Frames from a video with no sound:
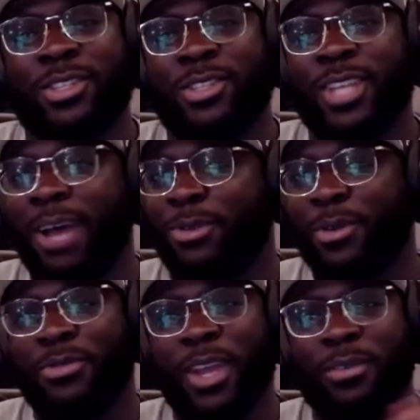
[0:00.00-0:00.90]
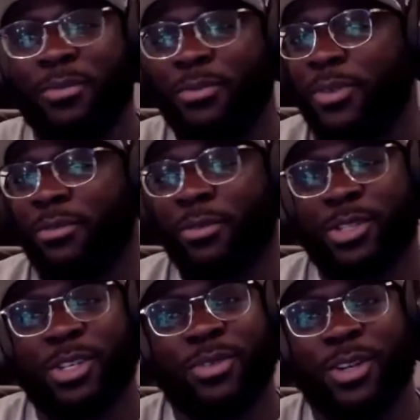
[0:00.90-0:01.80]
top 3 favorite
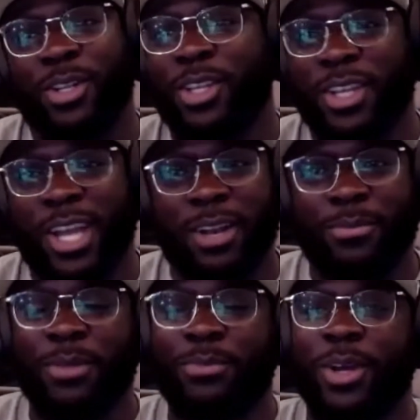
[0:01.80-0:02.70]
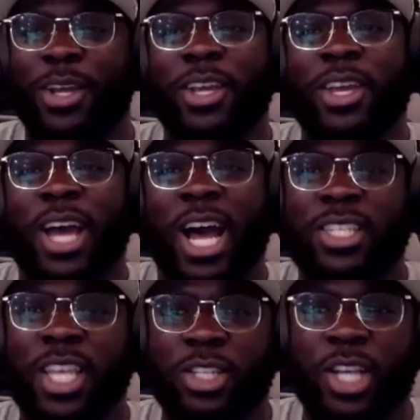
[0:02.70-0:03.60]
receiver in the league, gotta be. But I
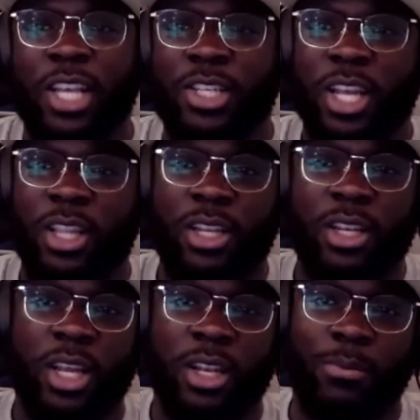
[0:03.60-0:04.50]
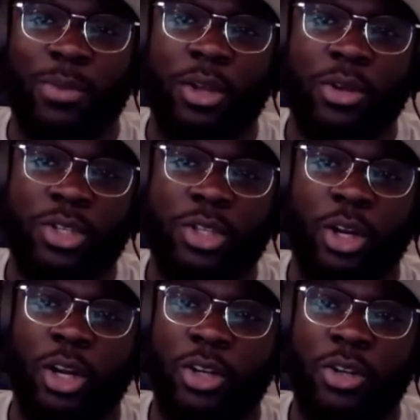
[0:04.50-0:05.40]
say Josh Allen and the Bills
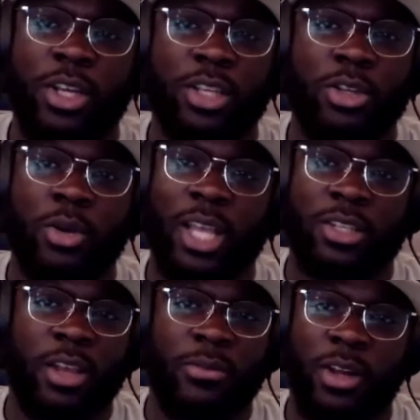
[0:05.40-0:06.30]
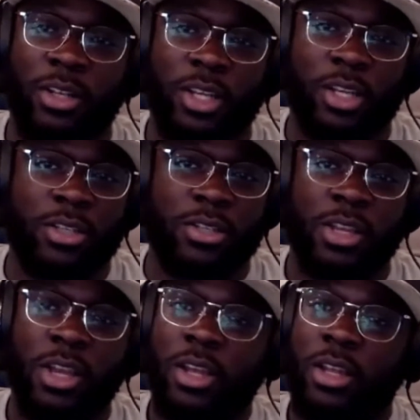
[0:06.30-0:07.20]
third. You had Stephon Diggs,
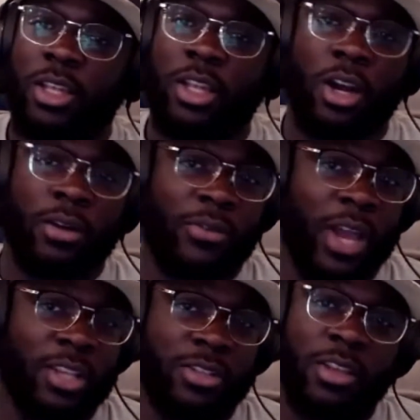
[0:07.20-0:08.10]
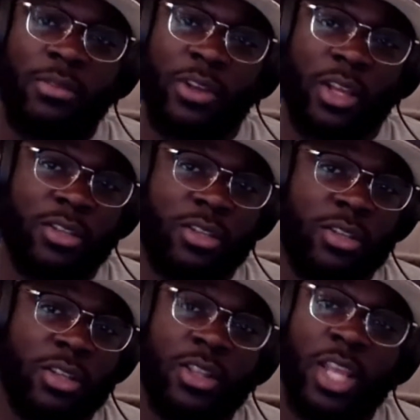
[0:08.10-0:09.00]
young, fast
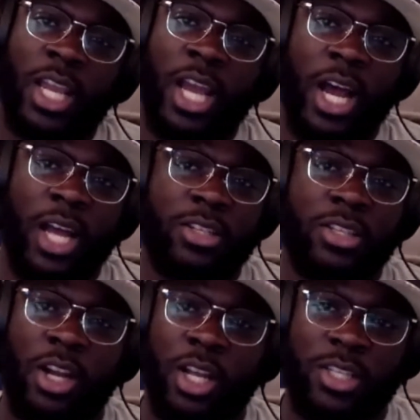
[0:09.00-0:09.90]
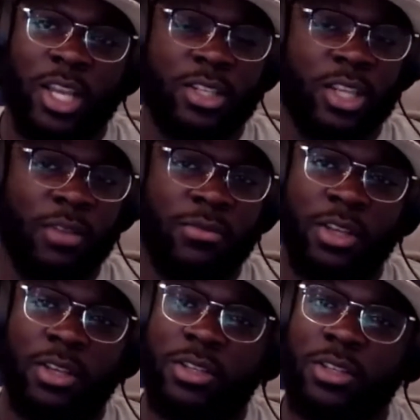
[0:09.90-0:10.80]
defense. They got studs at
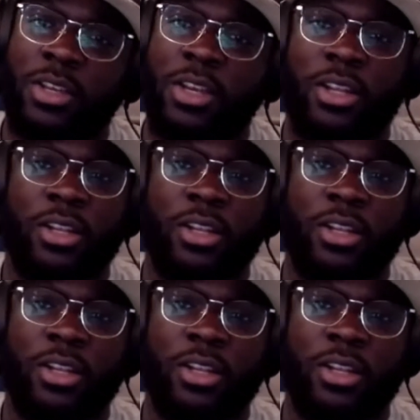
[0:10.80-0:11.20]
safeties. The